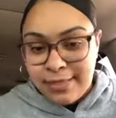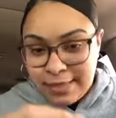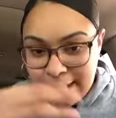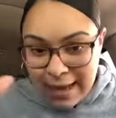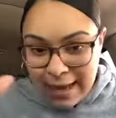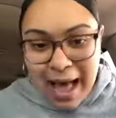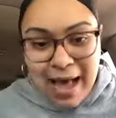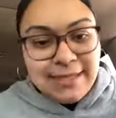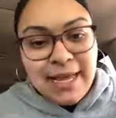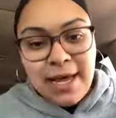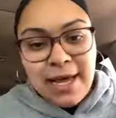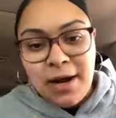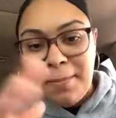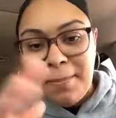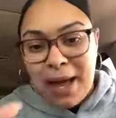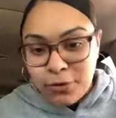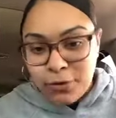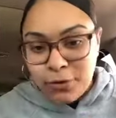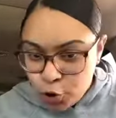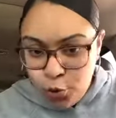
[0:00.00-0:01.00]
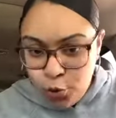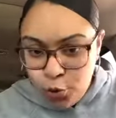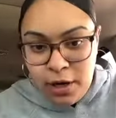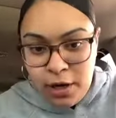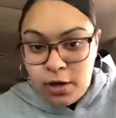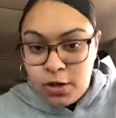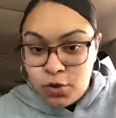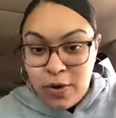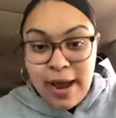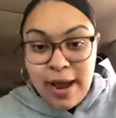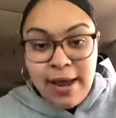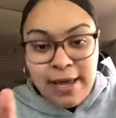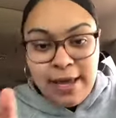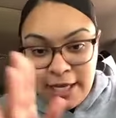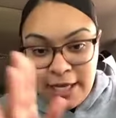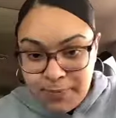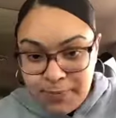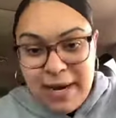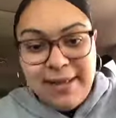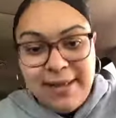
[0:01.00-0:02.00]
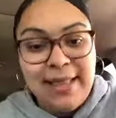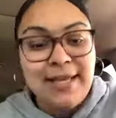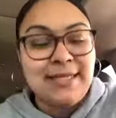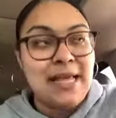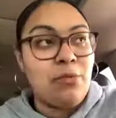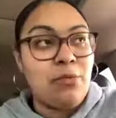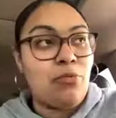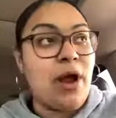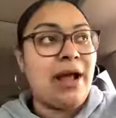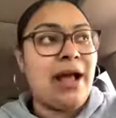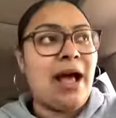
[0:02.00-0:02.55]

The guy said about two years, right? He's been at that same rank.